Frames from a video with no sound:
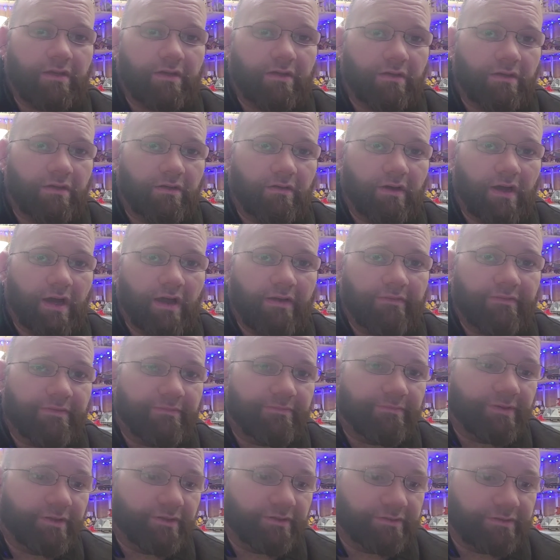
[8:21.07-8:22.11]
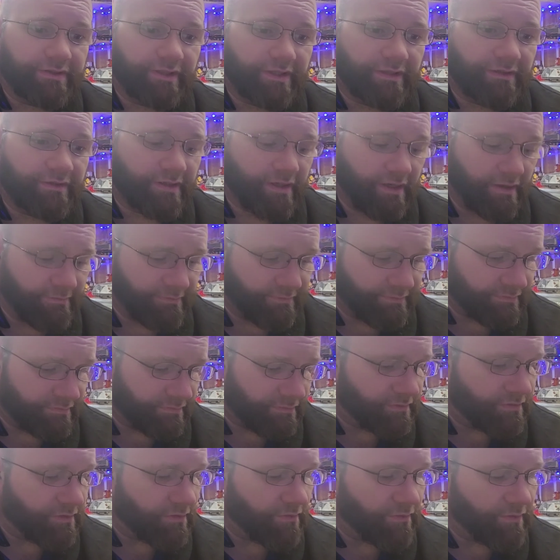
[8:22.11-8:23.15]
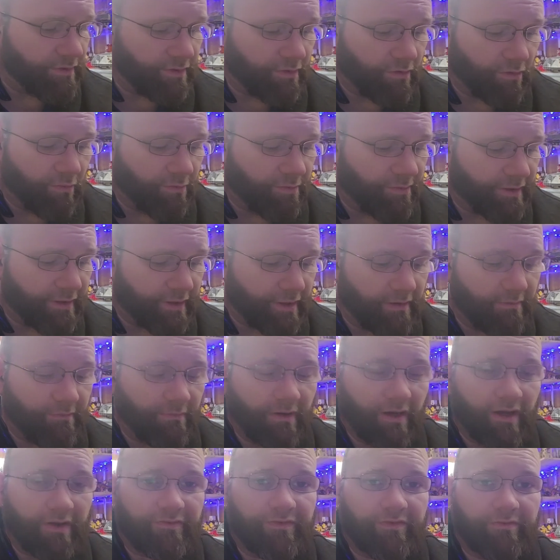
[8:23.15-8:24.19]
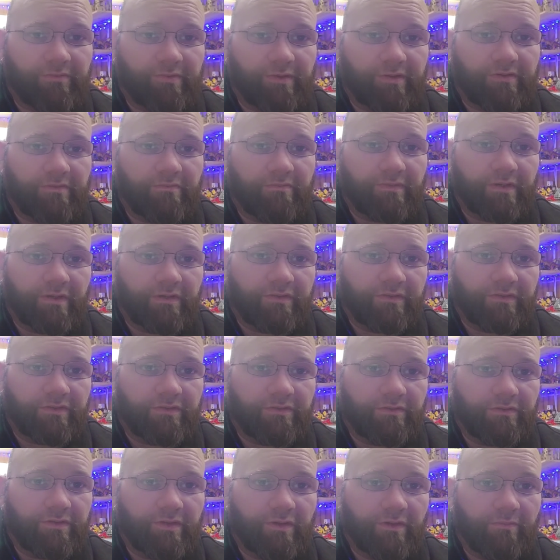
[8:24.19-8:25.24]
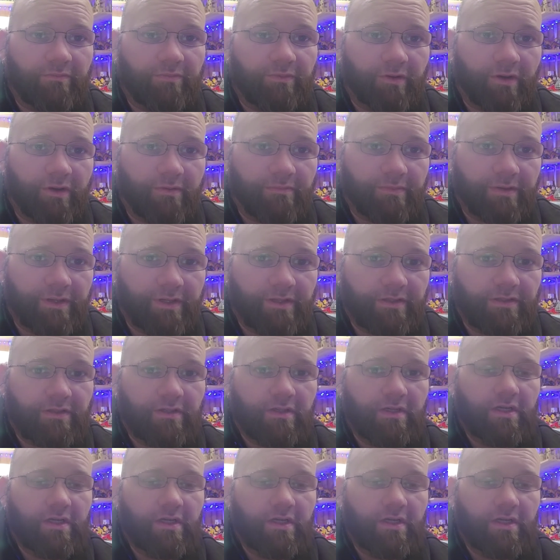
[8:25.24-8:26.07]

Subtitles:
You know, I haven't built anything. I don't want to open any boxes because I'm about to do the apartment.